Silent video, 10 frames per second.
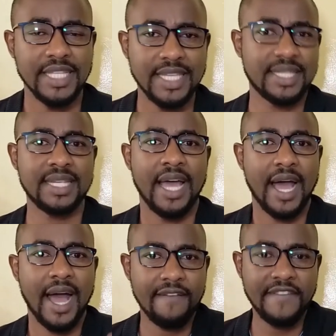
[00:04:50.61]
just
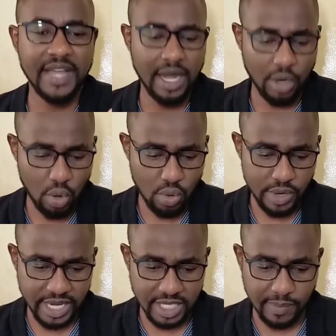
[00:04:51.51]
having a
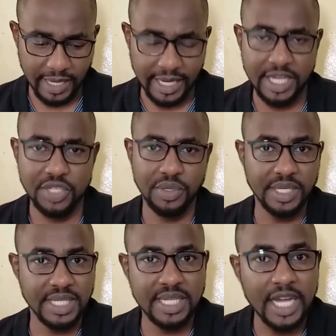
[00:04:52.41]
good
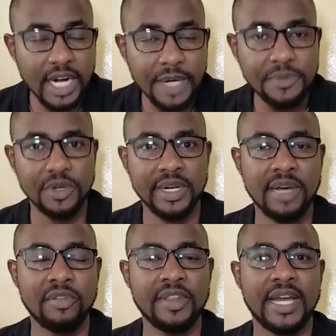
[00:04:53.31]
explanation, description
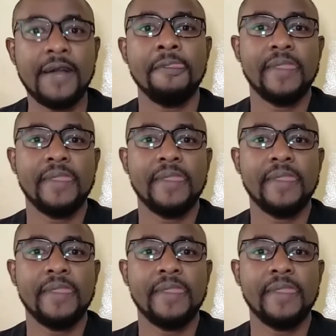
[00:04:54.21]
down there,